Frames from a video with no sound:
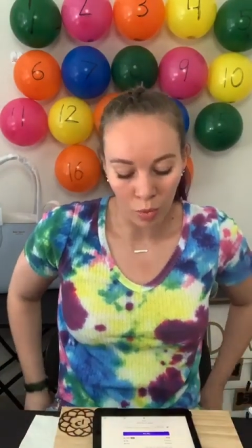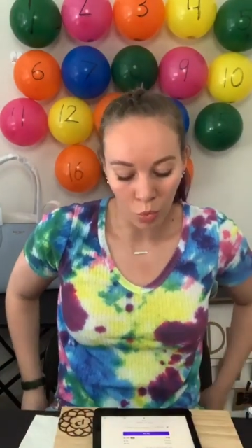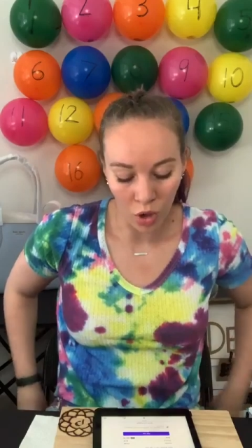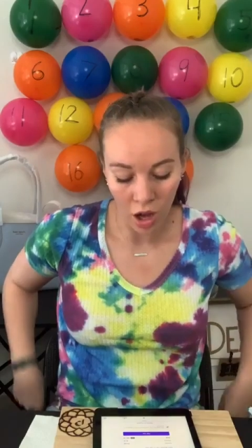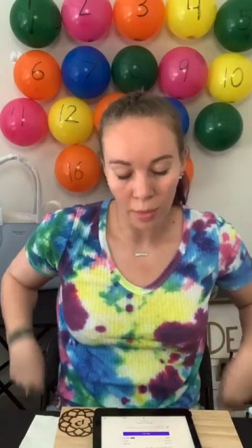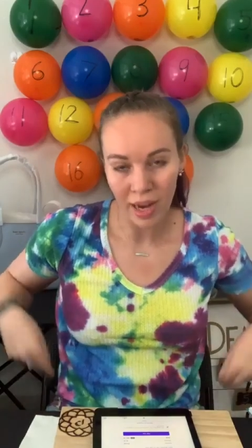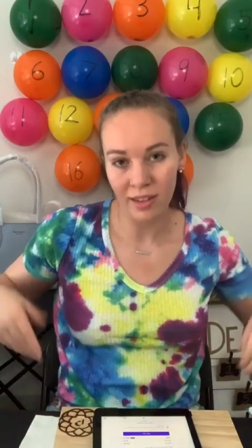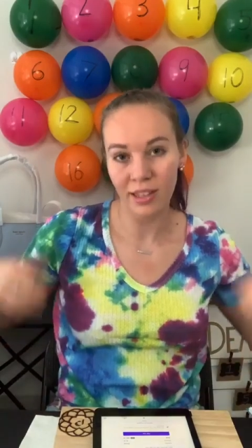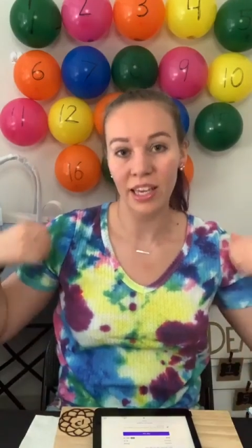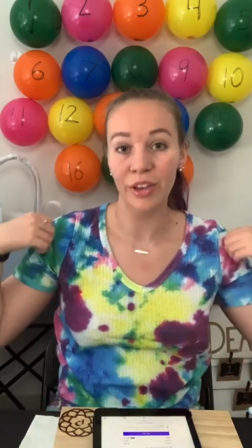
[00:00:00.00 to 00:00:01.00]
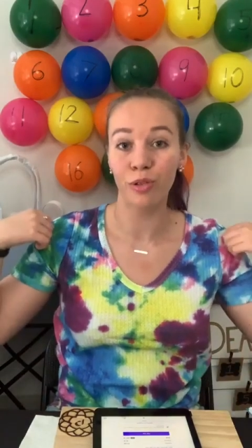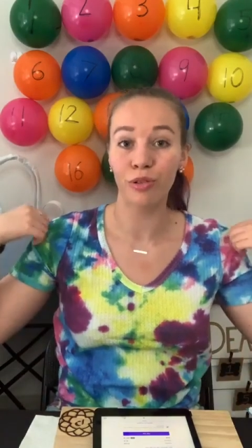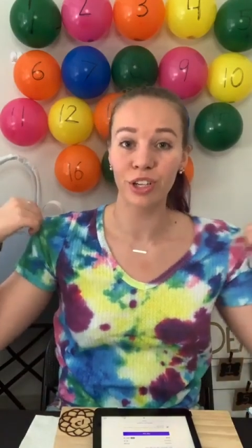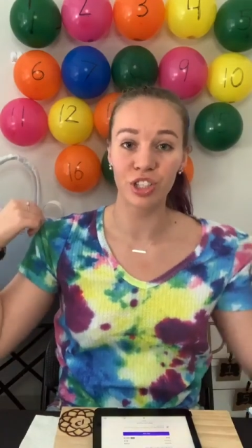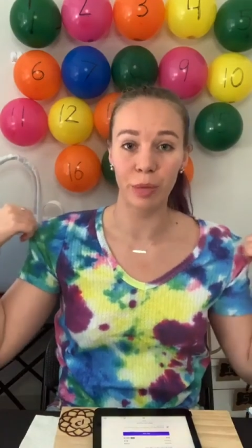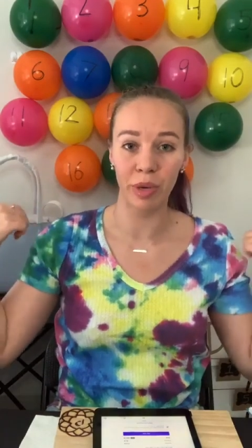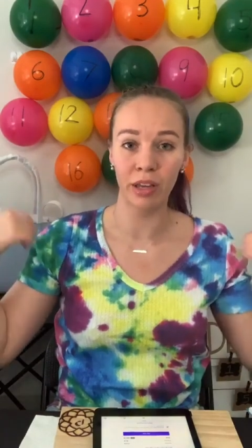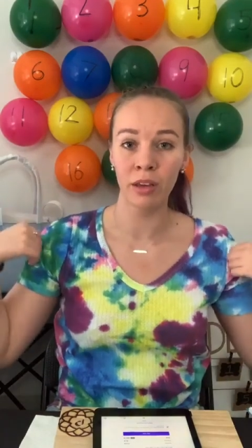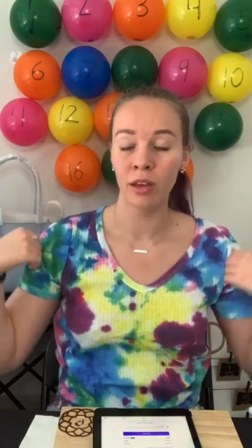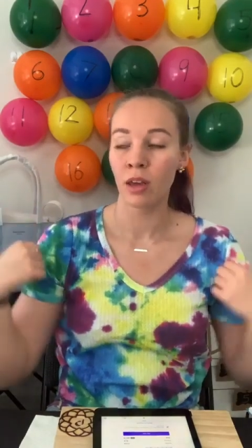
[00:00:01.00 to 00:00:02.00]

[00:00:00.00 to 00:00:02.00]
will automatically get you free shipping.